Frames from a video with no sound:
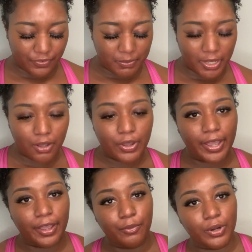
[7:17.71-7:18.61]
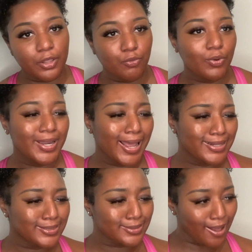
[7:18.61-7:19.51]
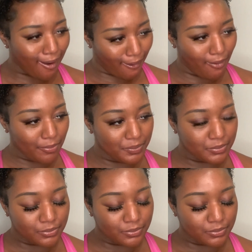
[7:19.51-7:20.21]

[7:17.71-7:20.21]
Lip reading: I'm like, okay, well, the one I saw,